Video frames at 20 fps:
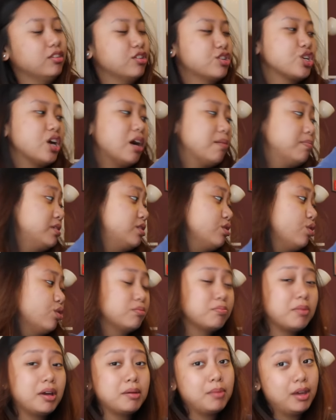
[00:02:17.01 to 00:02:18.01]
The shop is
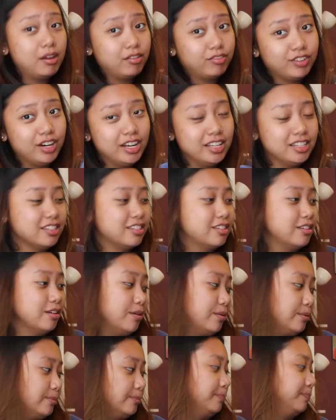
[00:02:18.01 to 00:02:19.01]
owned by my friend,
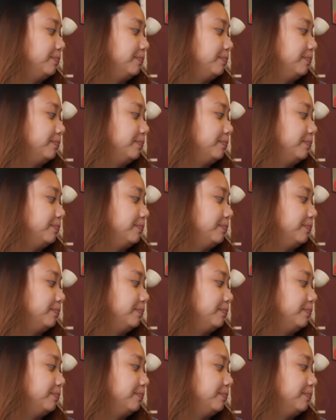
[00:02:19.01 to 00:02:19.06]
so.